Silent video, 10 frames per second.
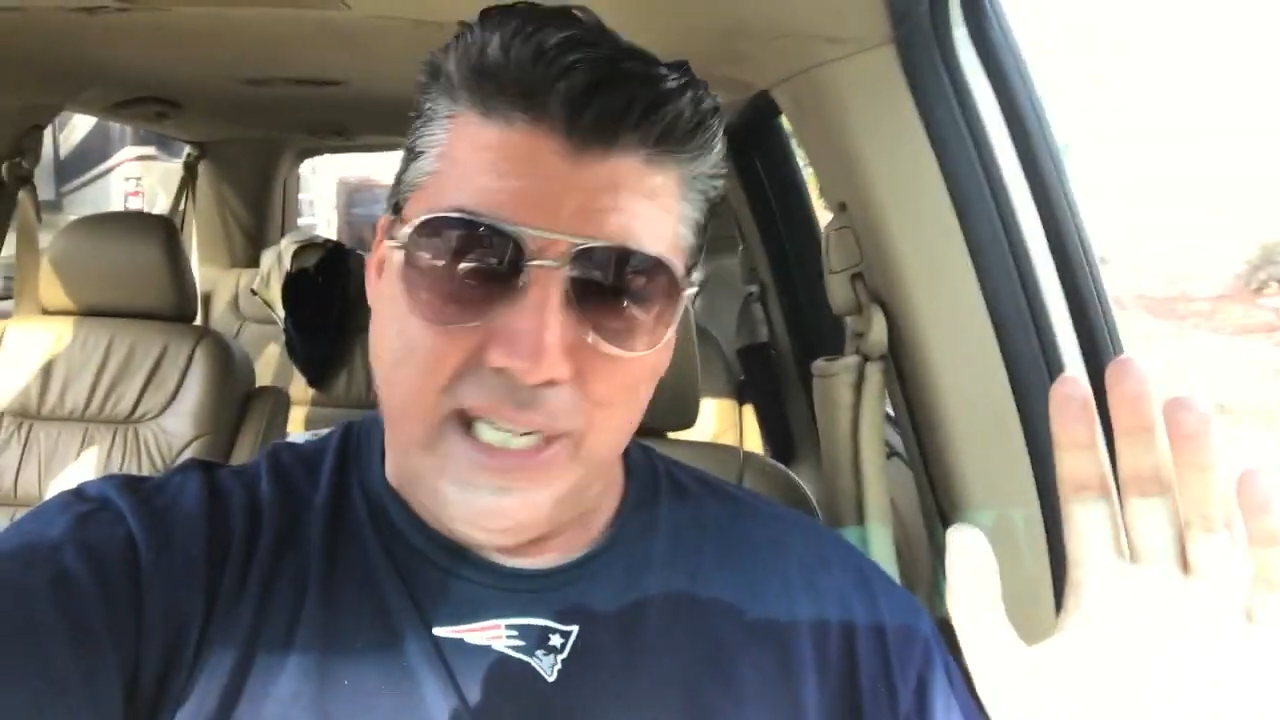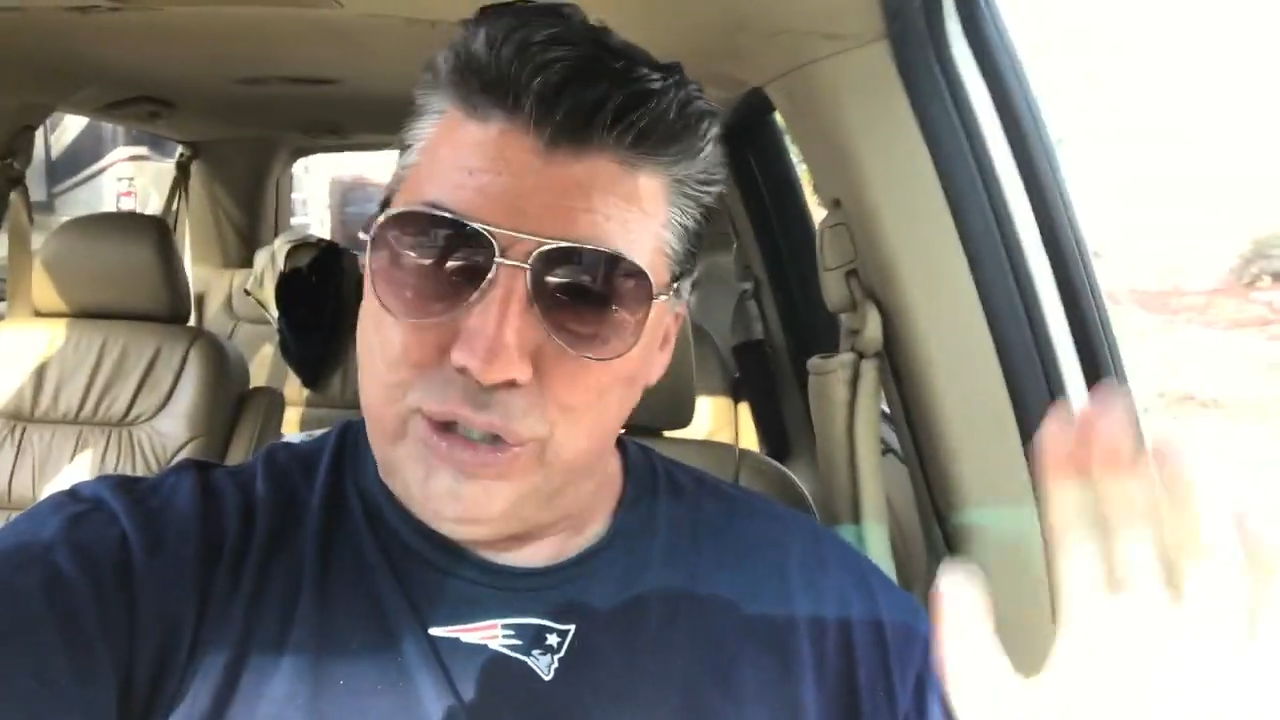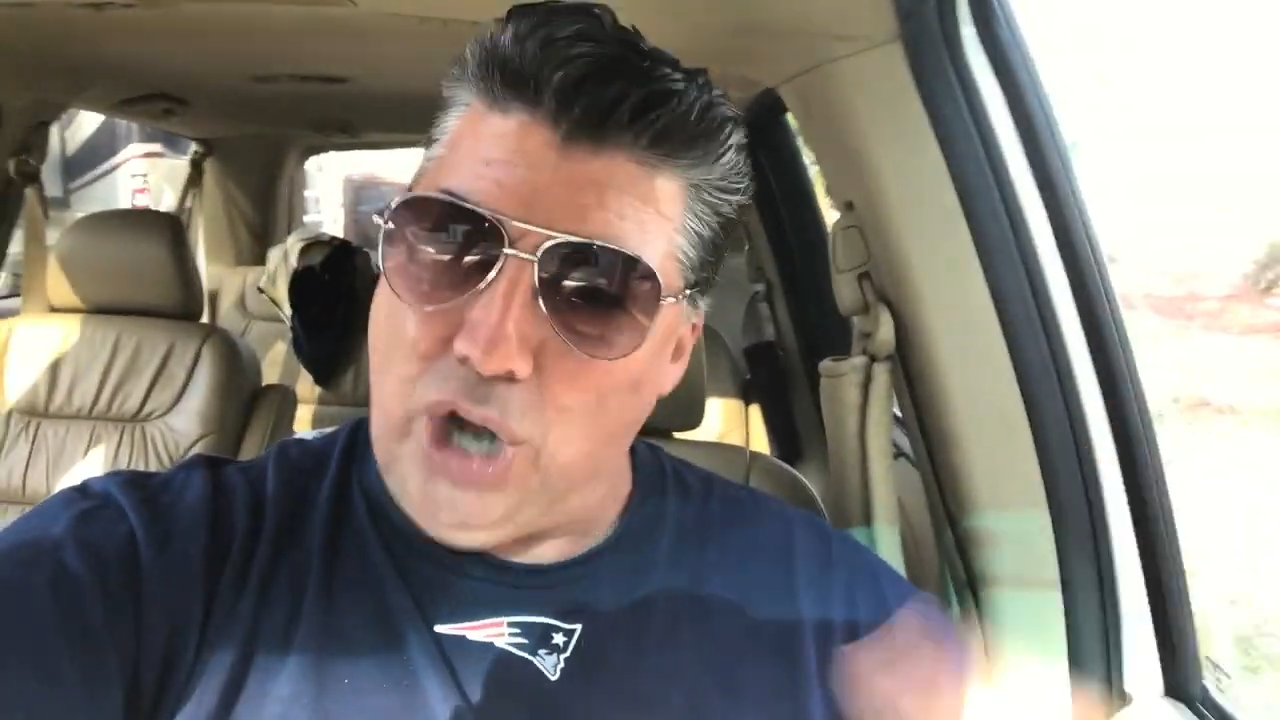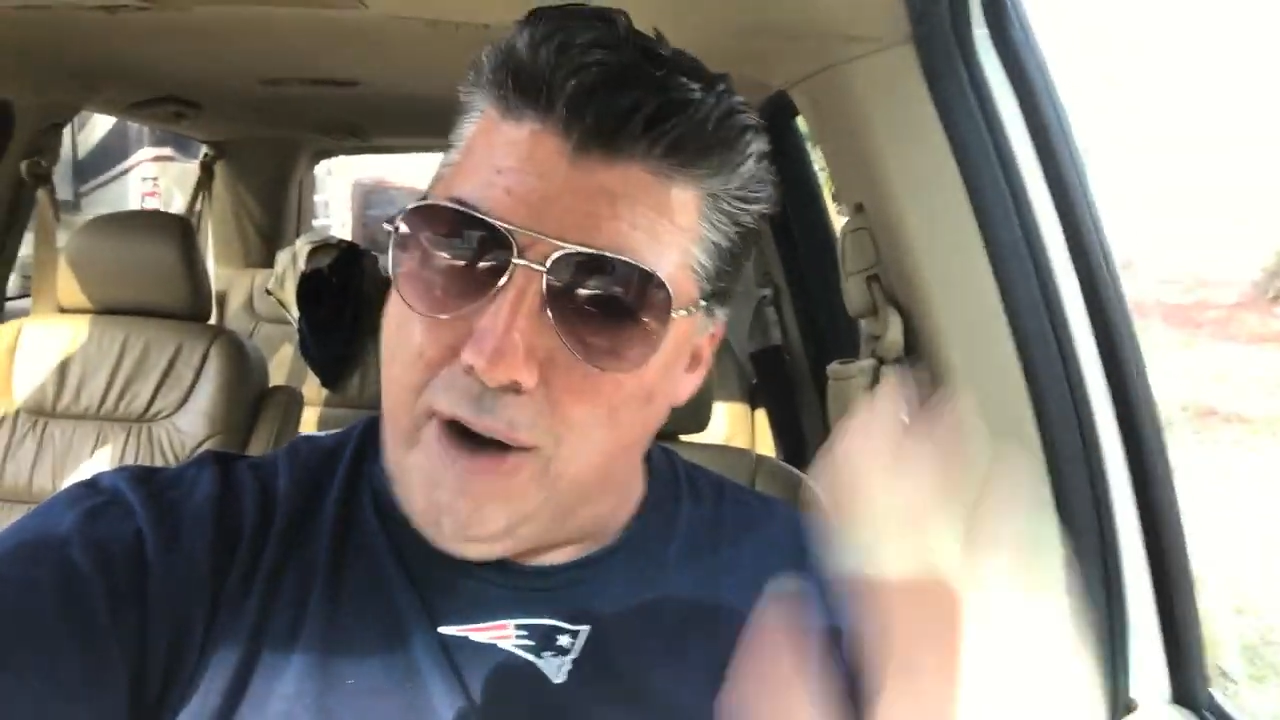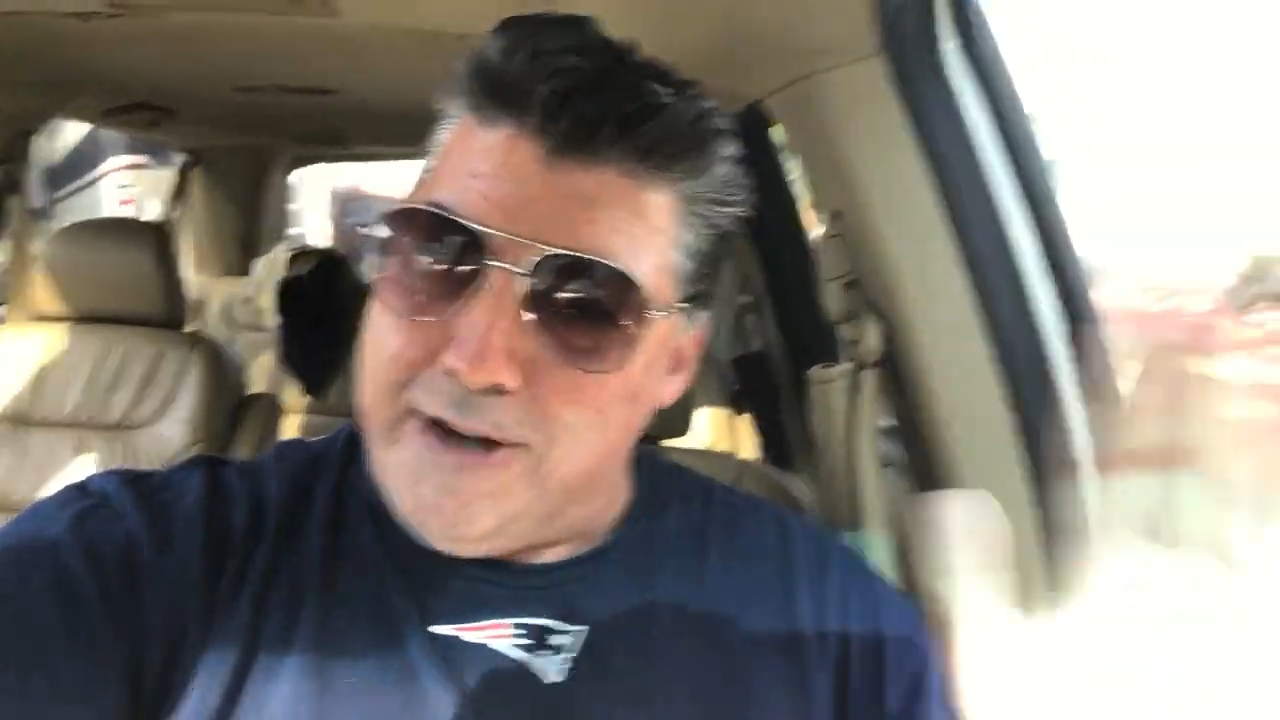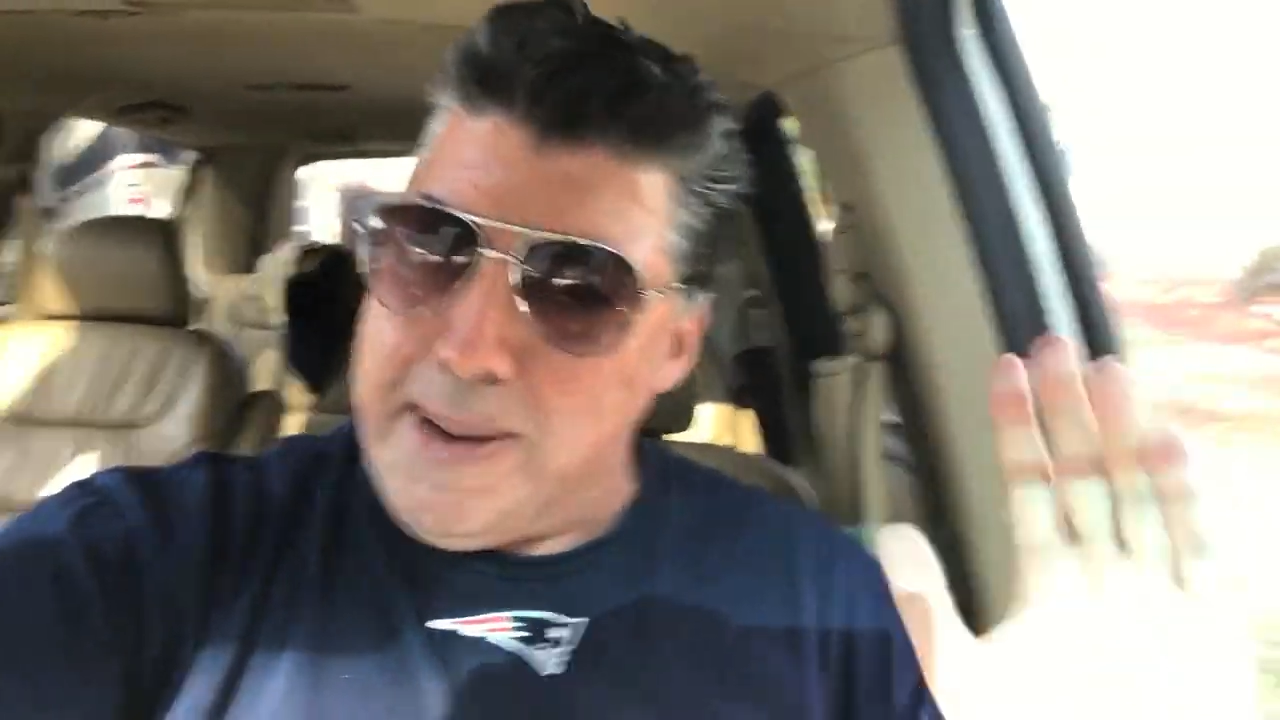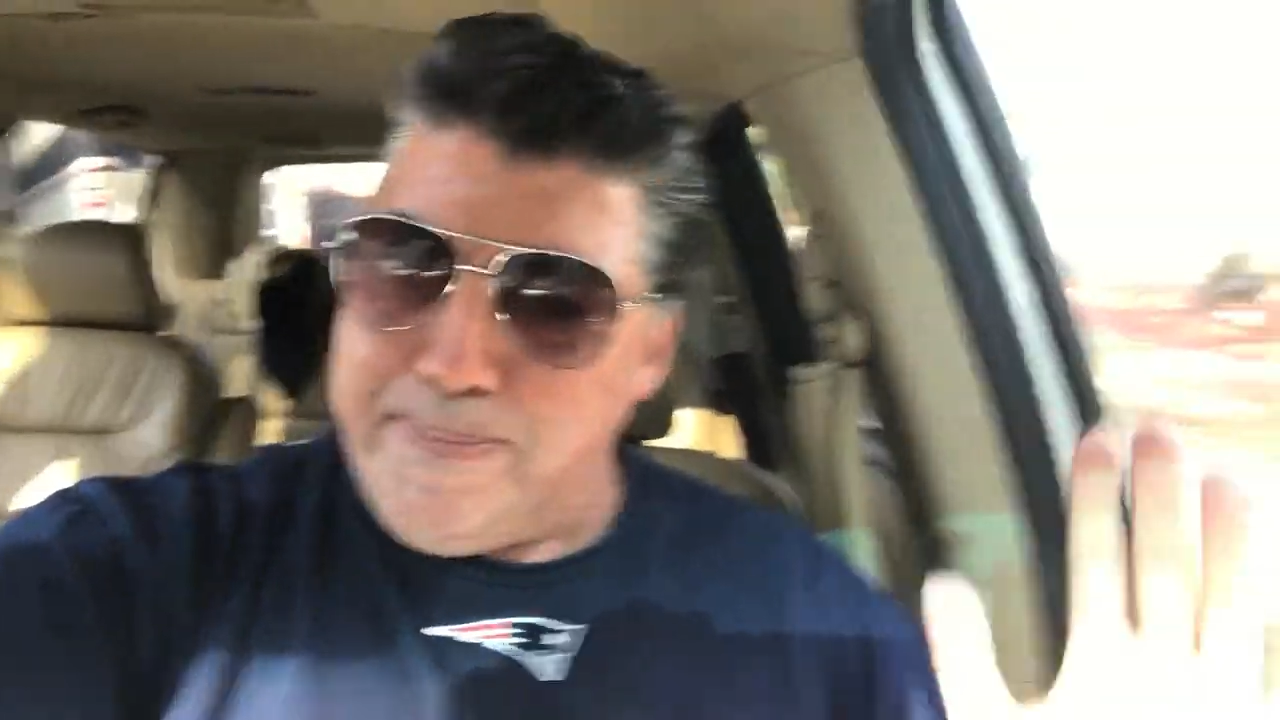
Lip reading: It's already